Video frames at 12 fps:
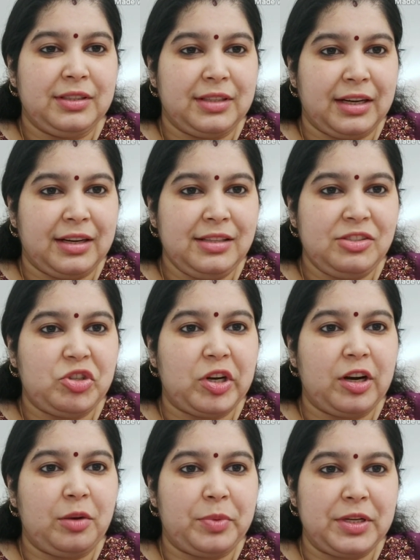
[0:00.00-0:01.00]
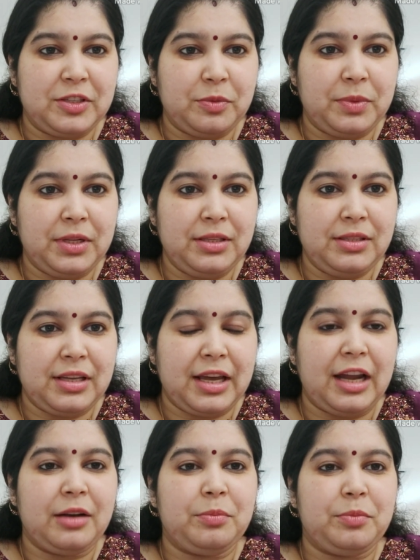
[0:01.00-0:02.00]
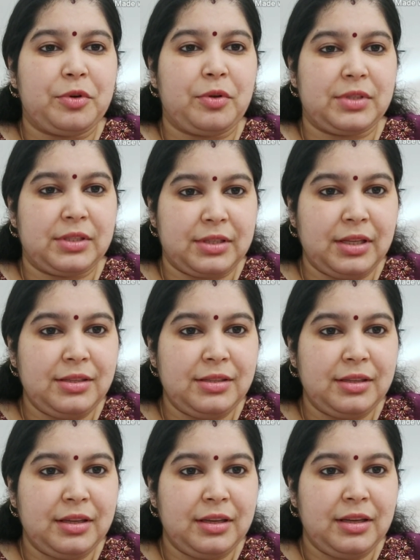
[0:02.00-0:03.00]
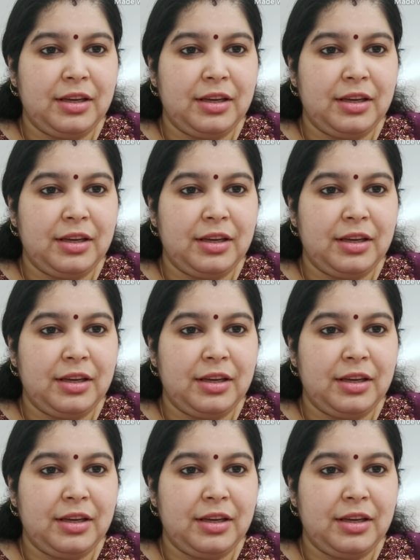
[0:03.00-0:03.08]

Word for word: that is General Principles and Processes